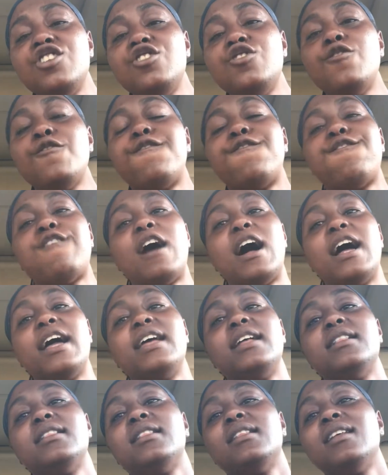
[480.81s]
you
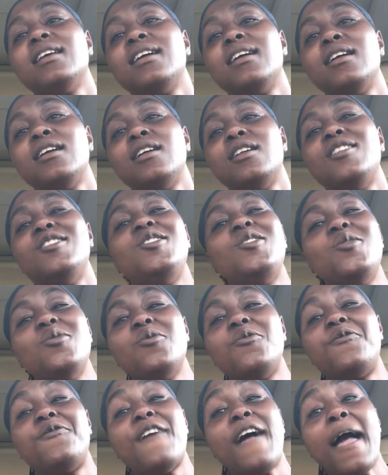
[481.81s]
find
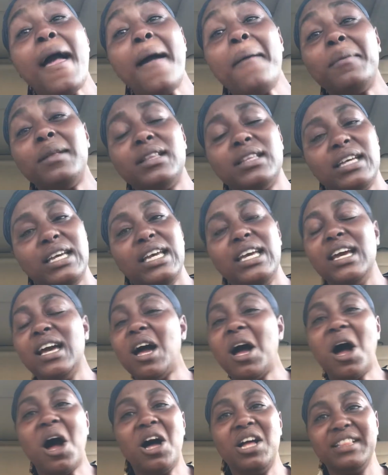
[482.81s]
new family
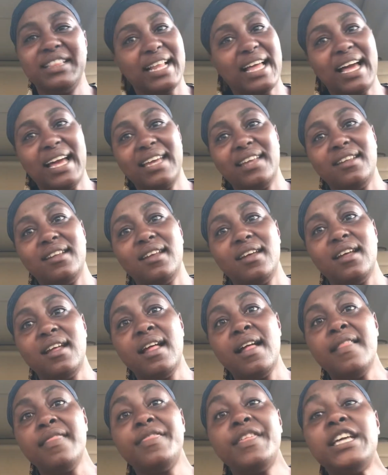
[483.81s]
online.
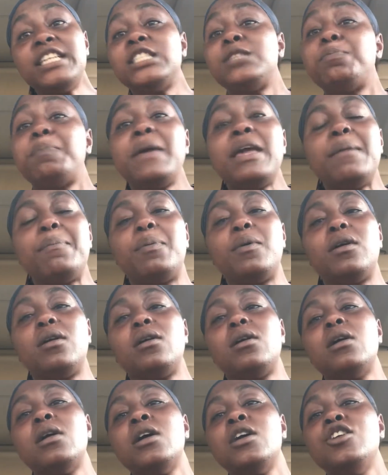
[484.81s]
These
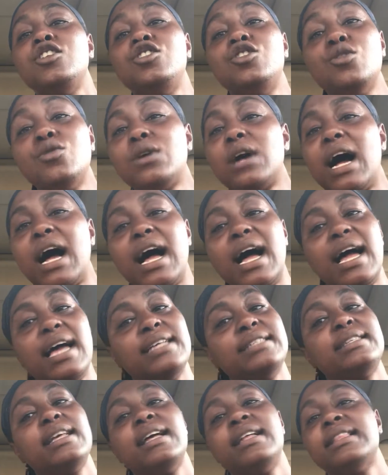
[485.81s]
people, you
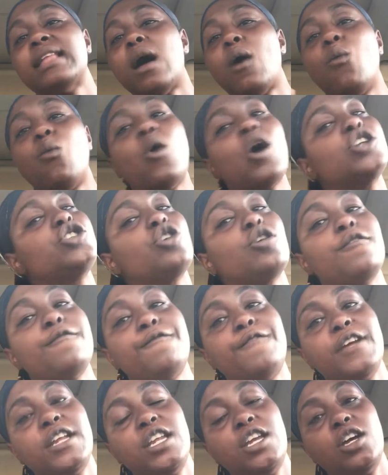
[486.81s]
guys that watch our
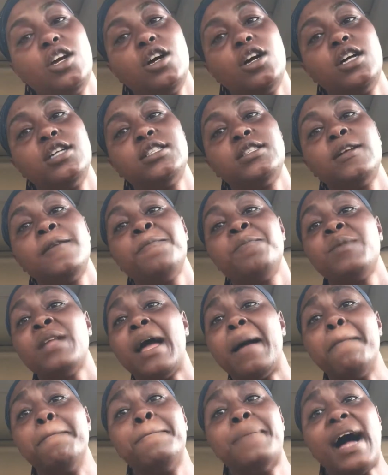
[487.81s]
videos
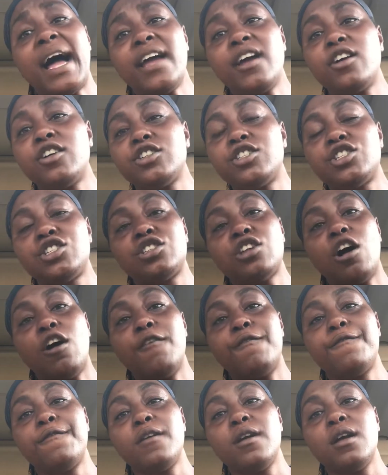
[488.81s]
and buy our
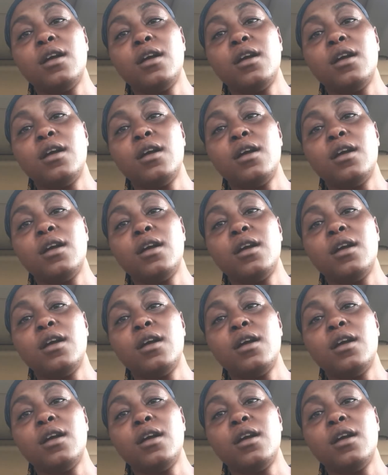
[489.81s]
stuff,